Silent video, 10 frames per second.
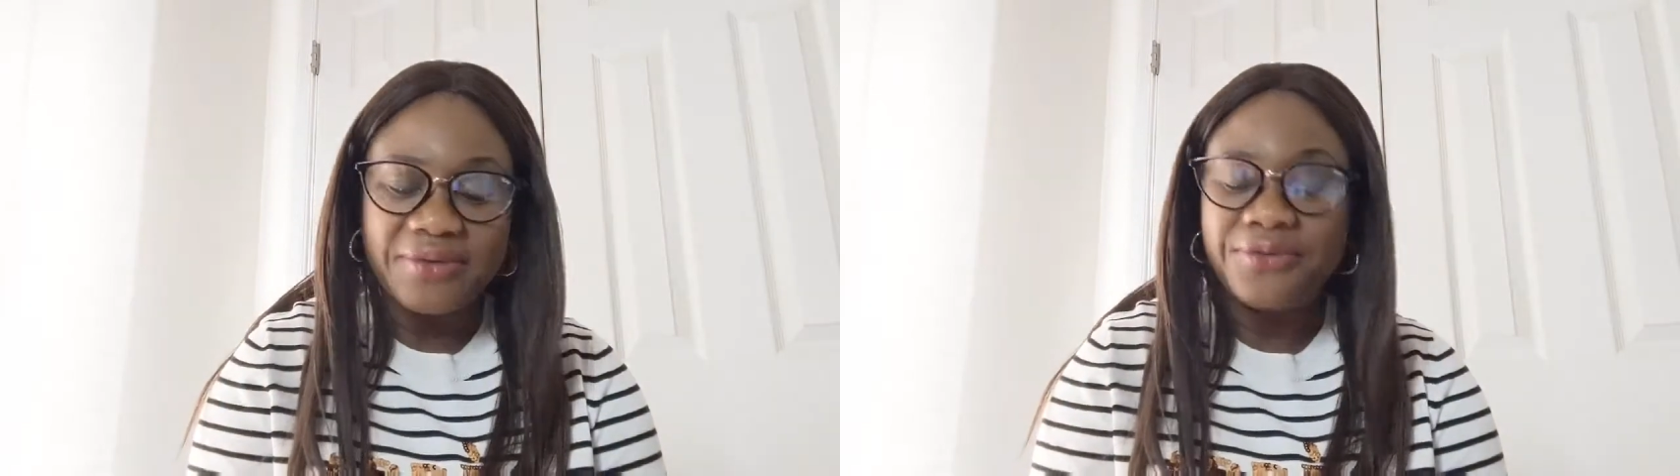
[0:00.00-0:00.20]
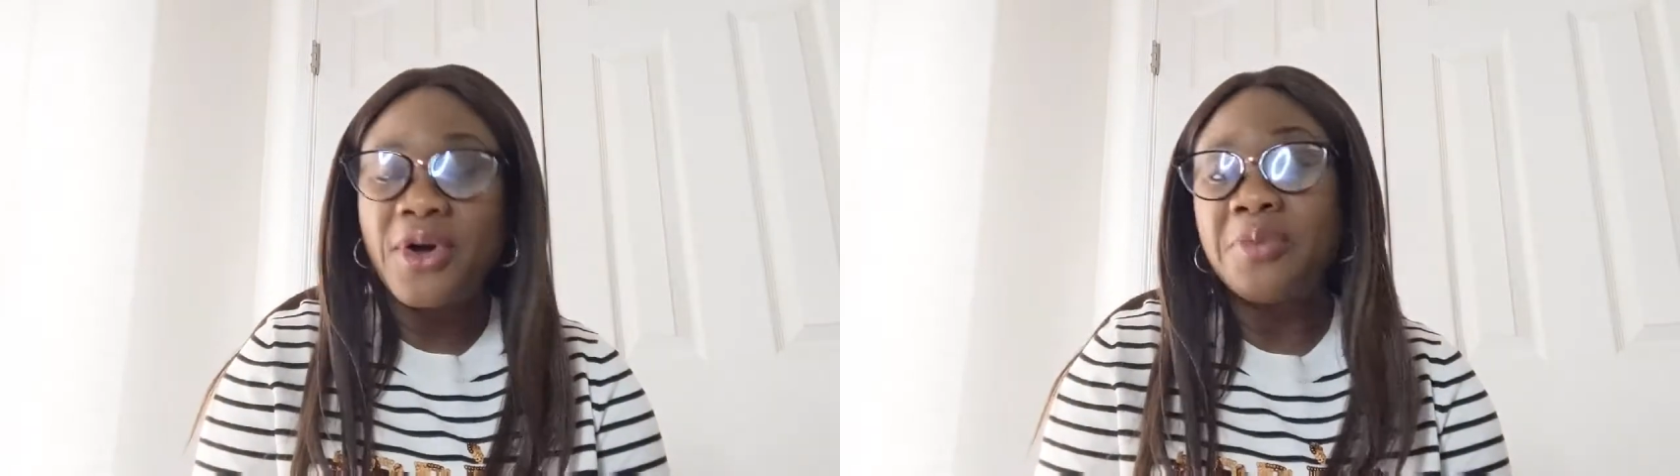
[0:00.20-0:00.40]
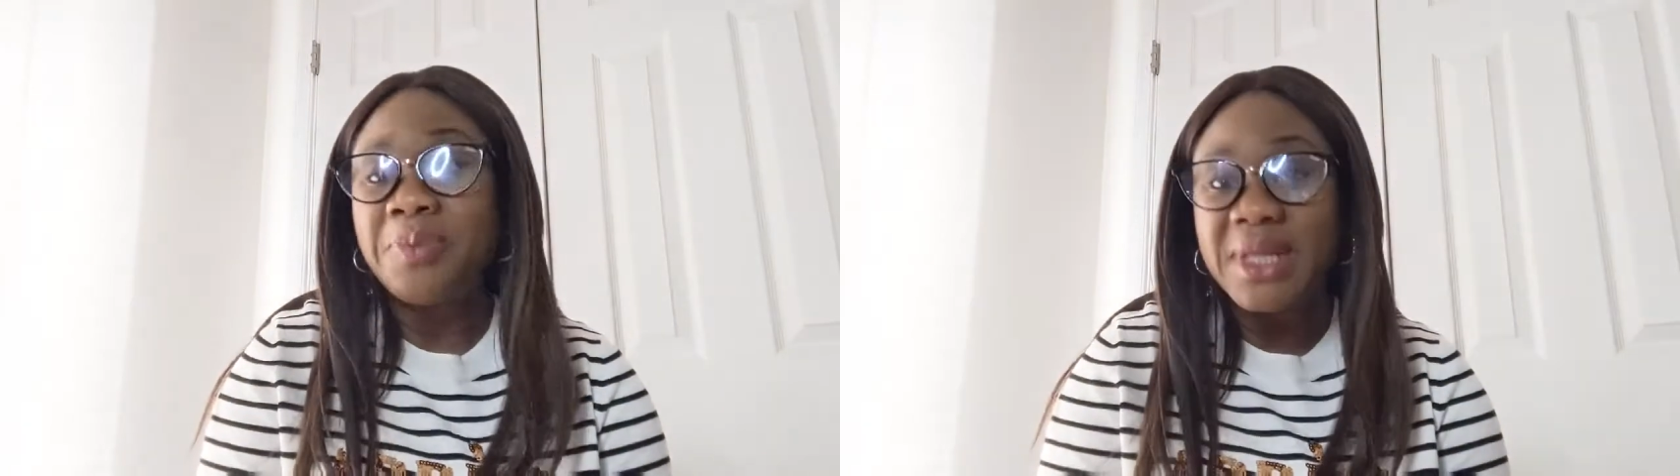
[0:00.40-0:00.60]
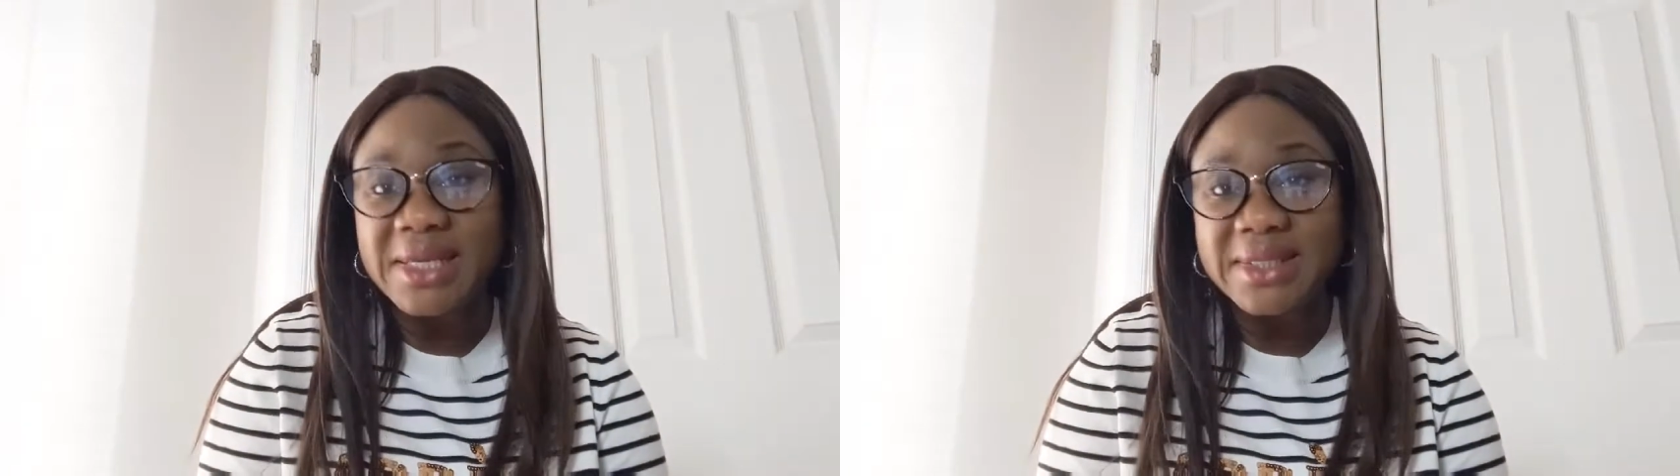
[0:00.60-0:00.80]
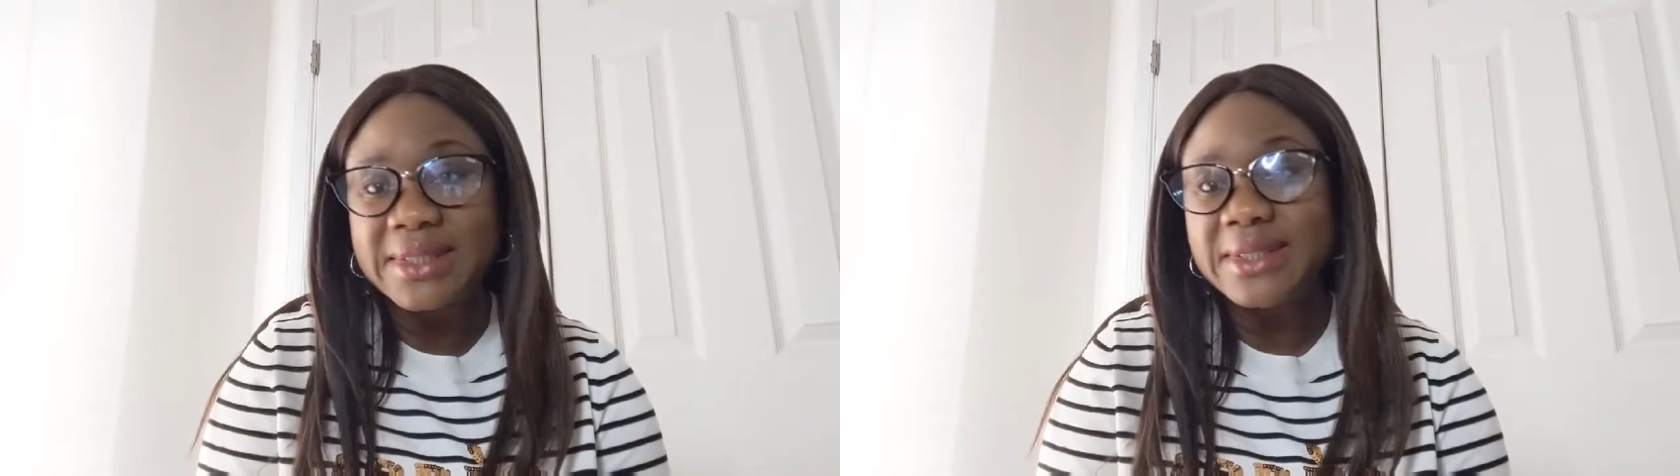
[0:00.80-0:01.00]
4
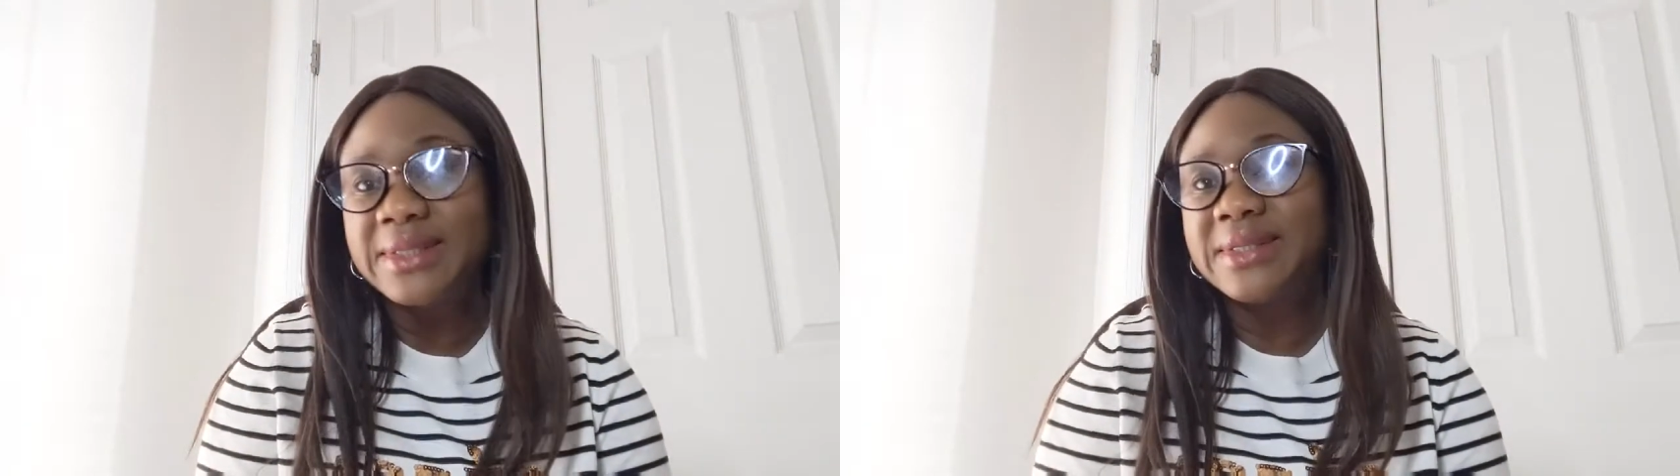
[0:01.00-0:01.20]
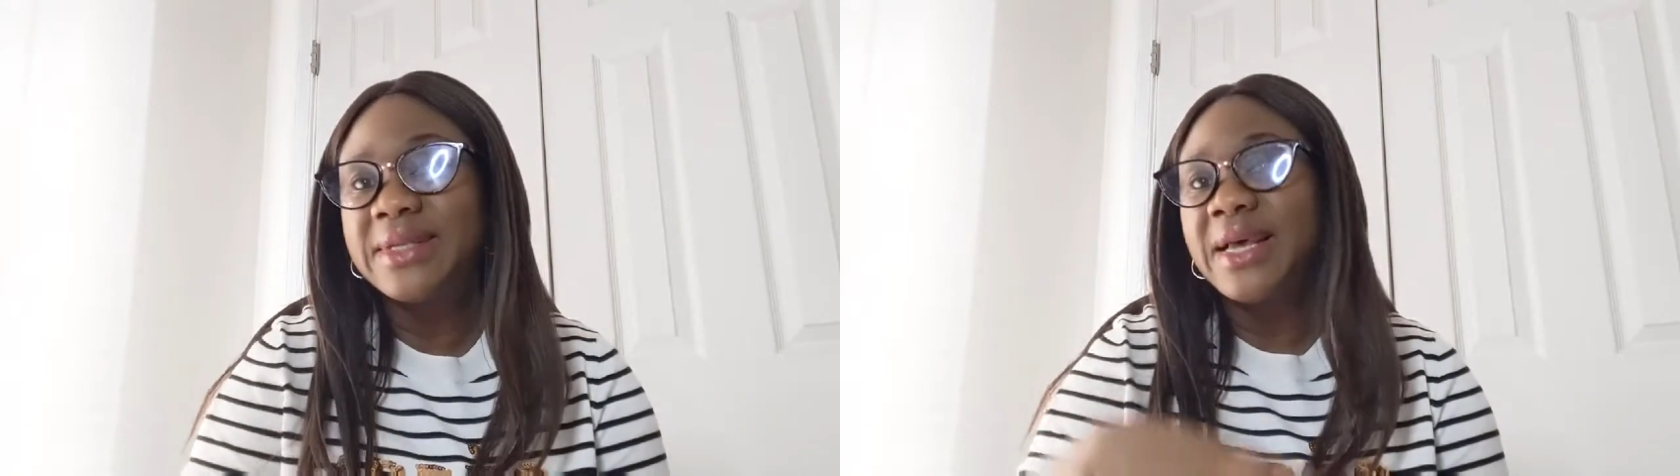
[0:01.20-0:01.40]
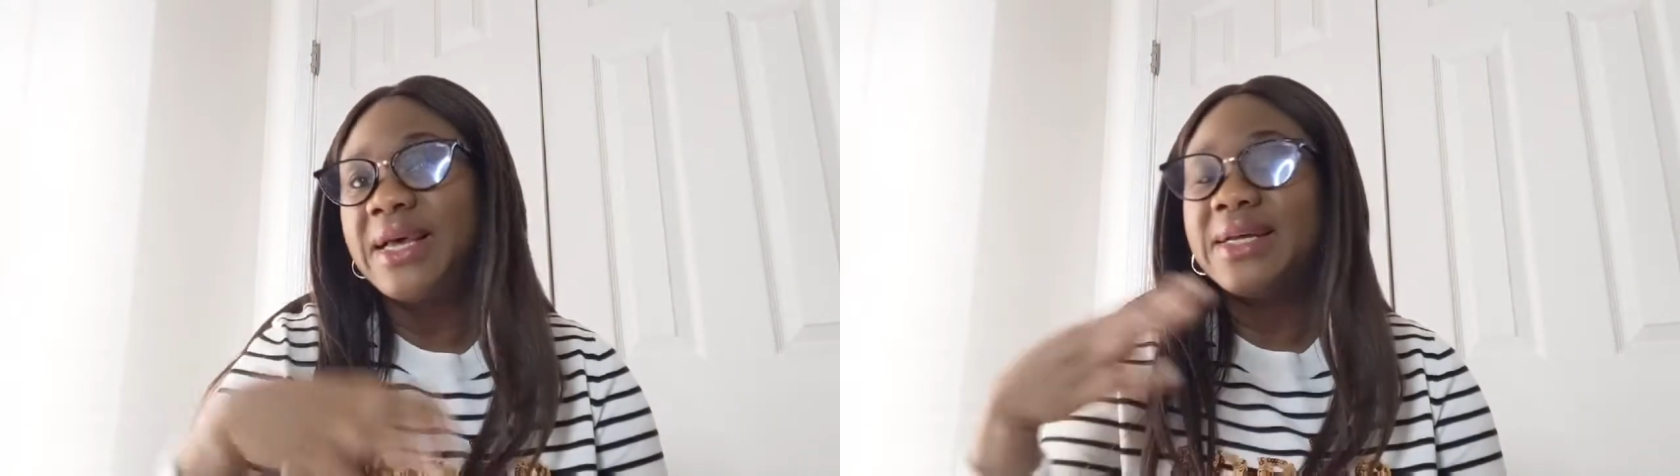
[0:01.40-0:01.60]
places